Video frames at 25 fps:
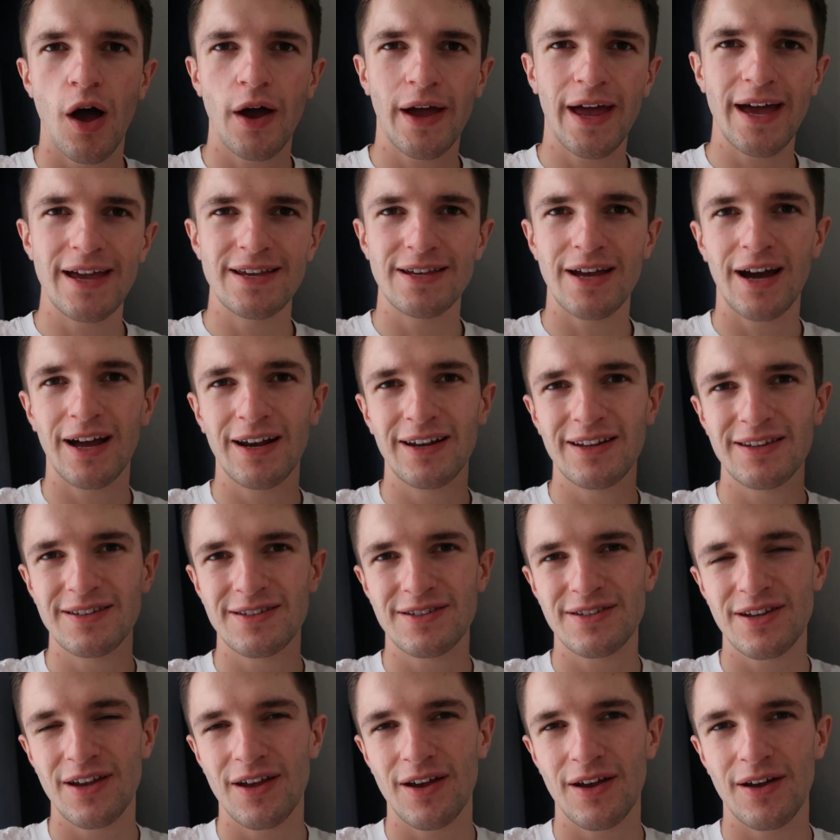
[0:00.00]
Okay, I'll
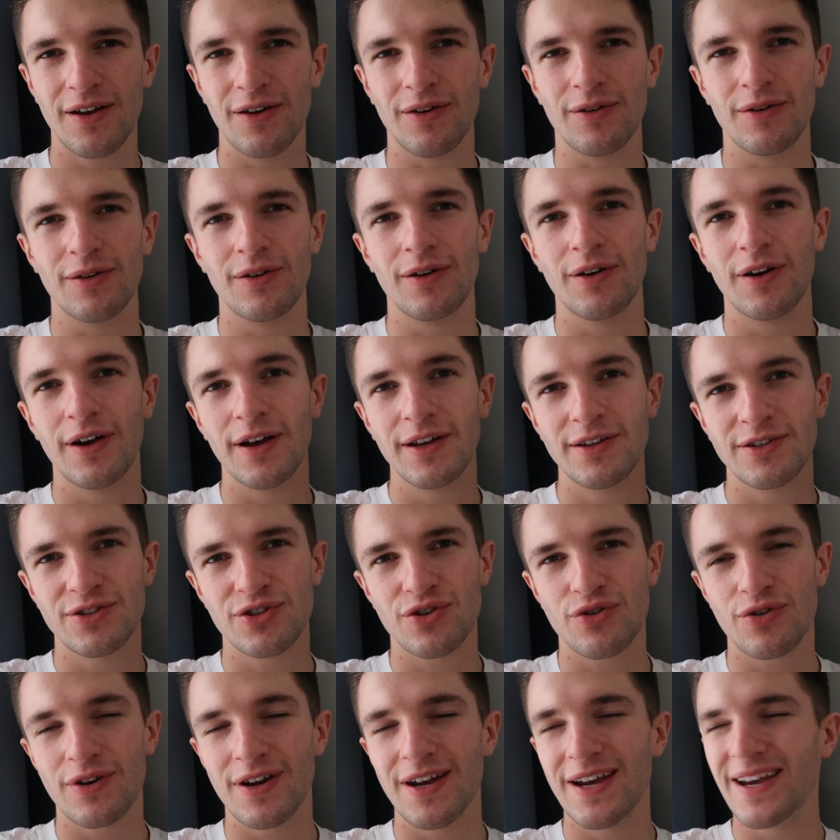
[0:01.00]
insert in
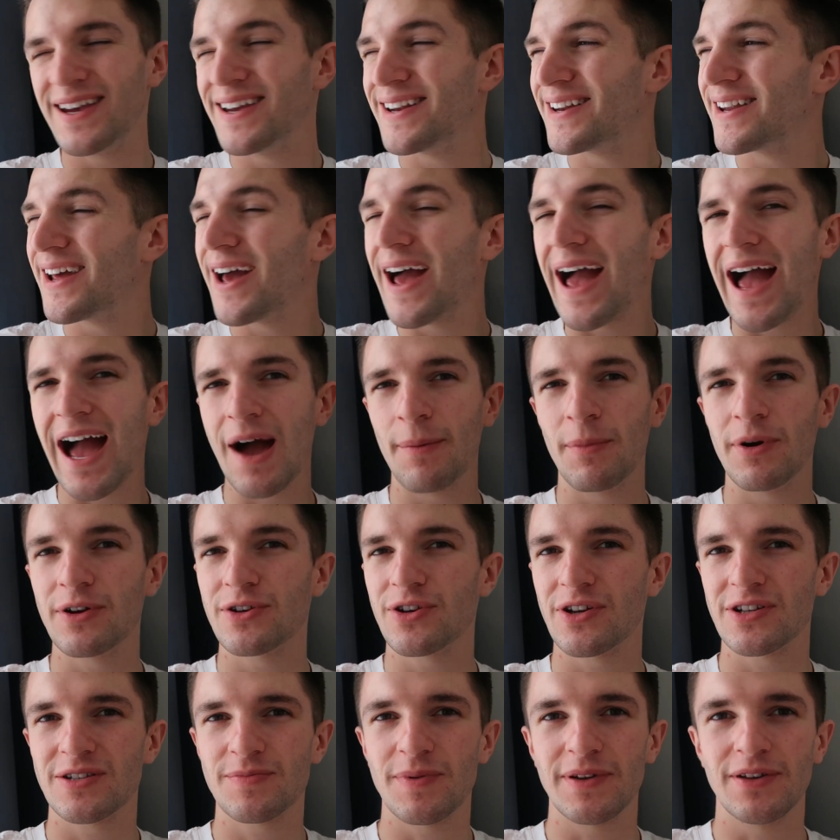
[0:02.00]
screen, how
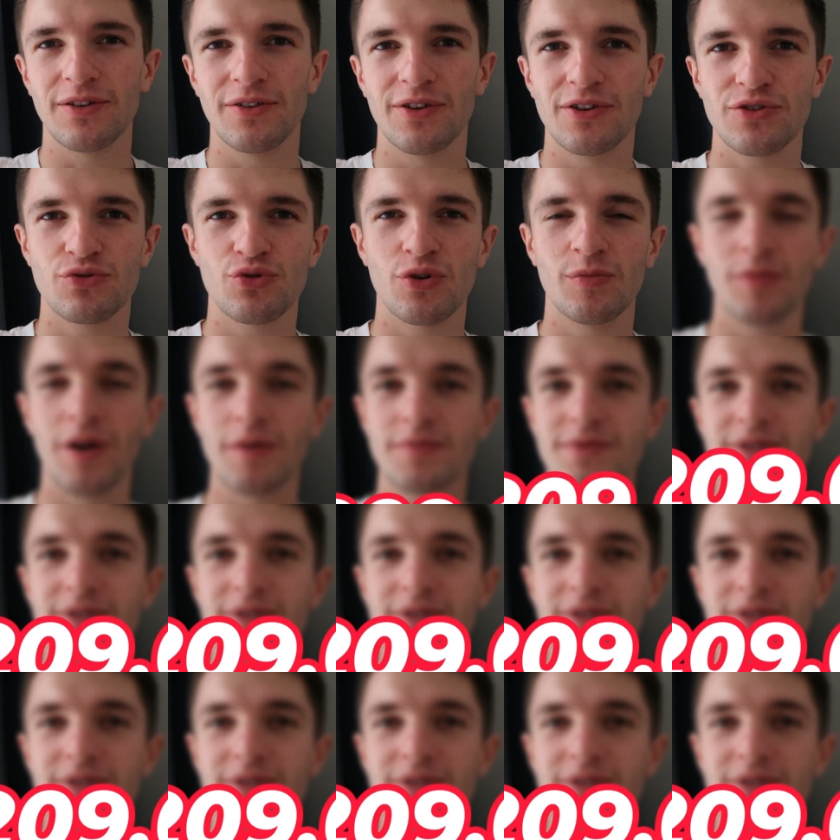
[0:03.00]
much I spent on this room.